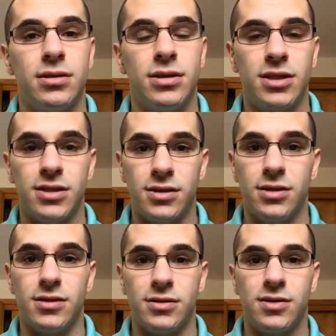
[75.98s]

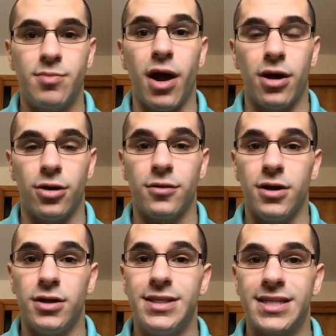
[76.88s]
the spine or
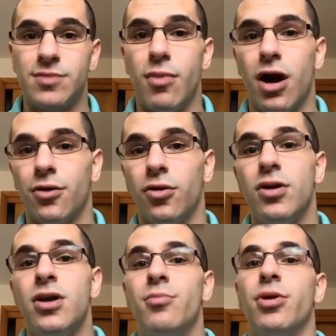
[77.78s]
the disc
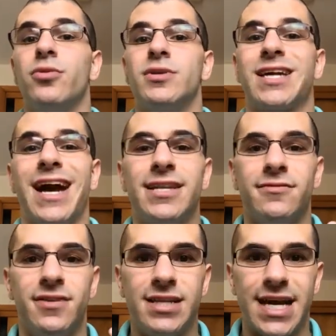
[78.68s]
model, but it was kind
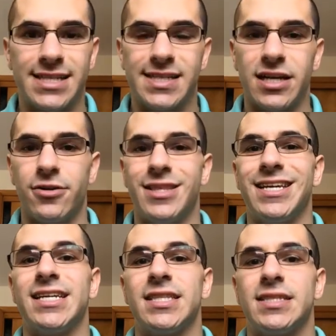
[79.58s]
of a necessary
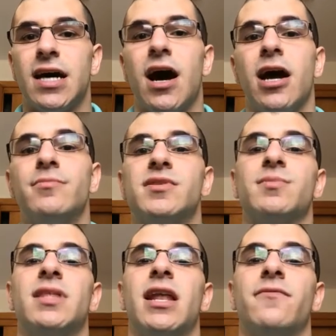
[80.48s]
thing at the time,
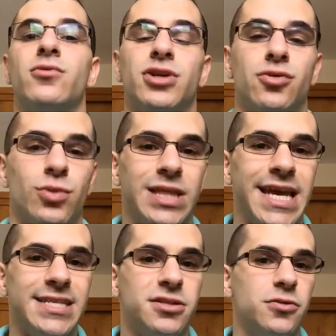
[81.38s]
something that everyone could
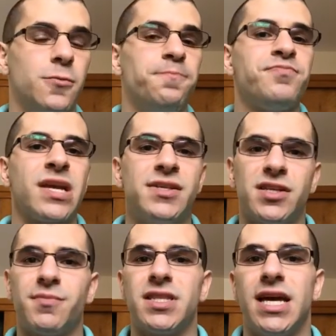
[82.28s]
relate to,
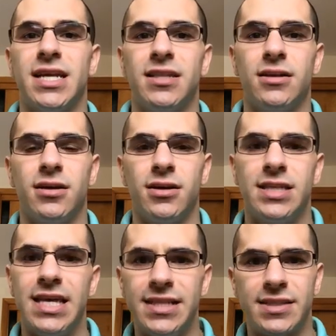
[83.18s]
something that
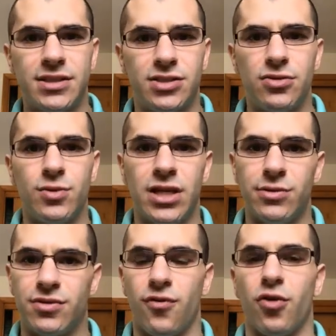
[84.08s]
at the Institute, when
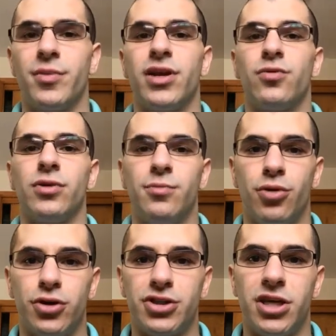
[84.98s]
he was forming it, really
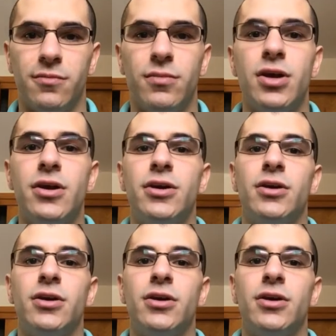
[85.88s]
pushed him